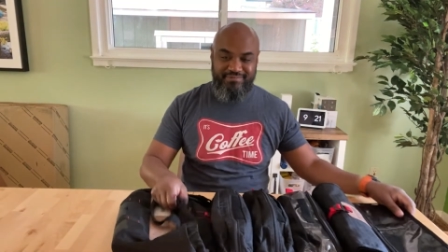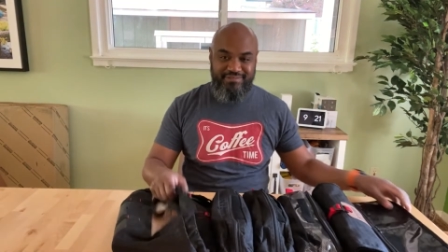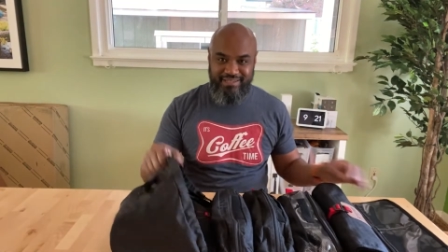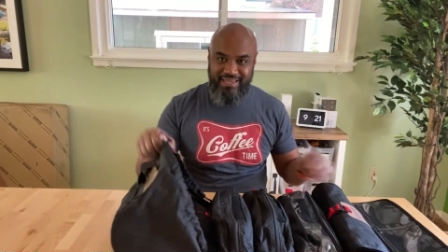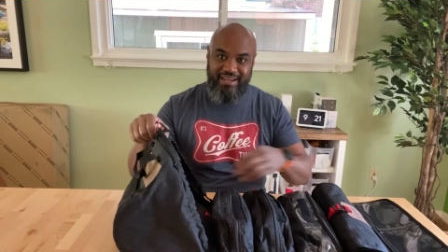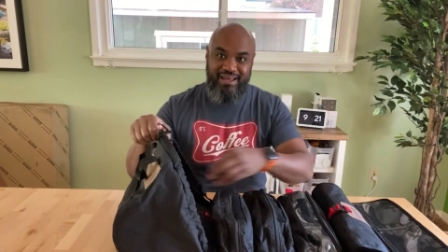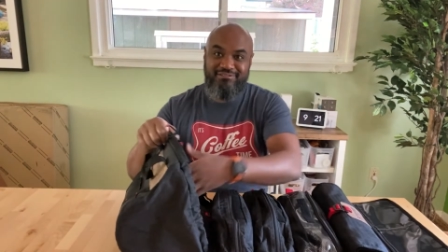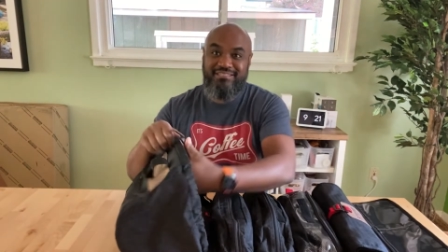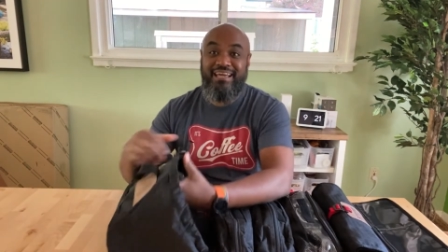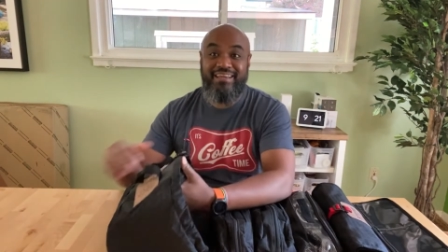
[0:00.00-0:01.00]
So again, I
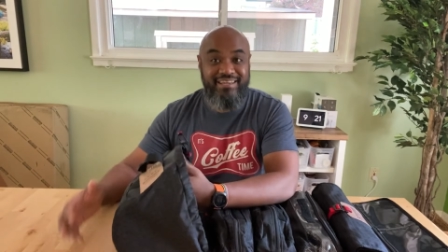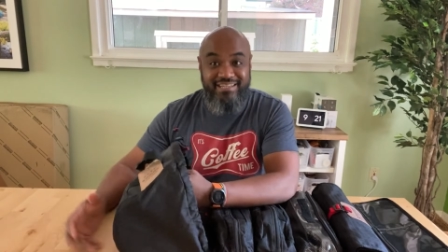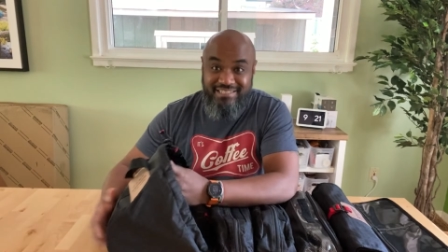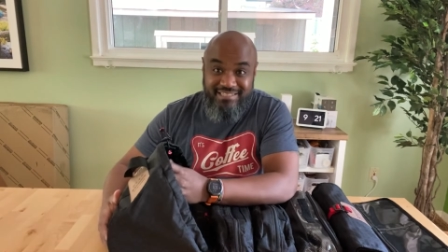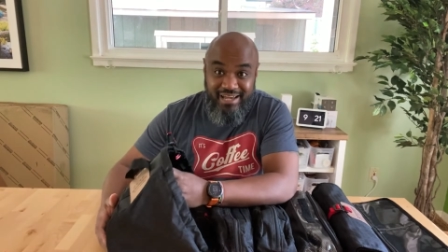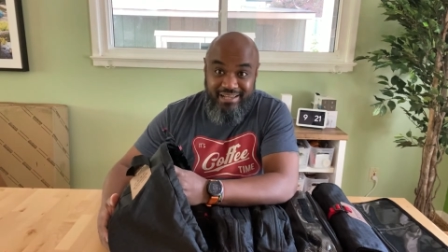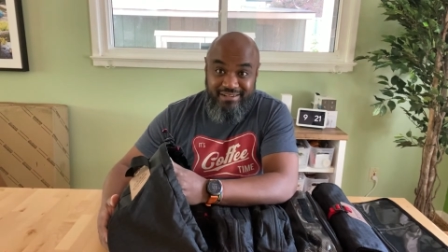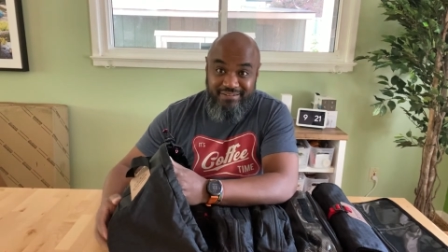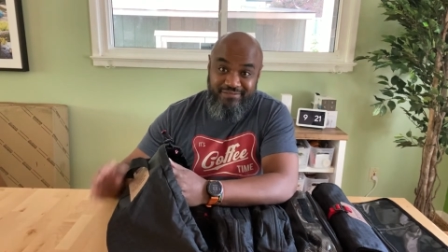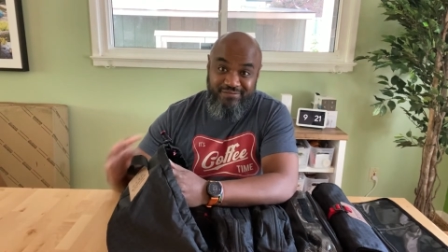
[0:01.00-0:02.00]
was like
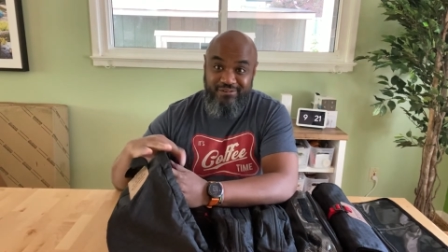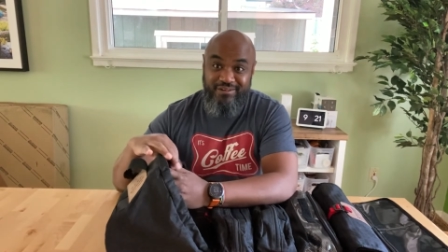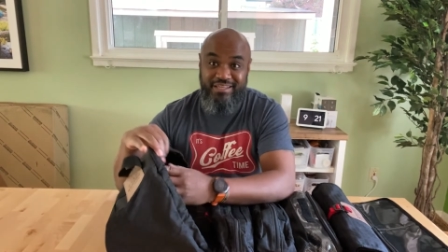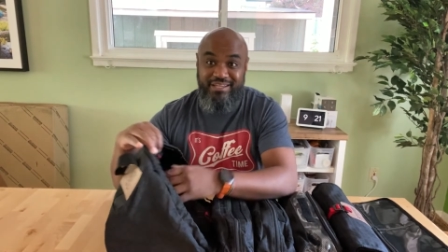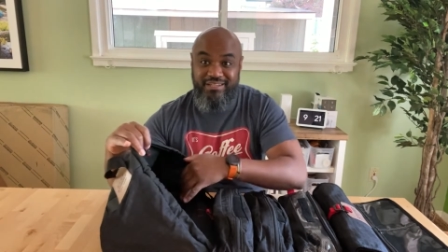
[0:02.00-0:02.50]
excited for the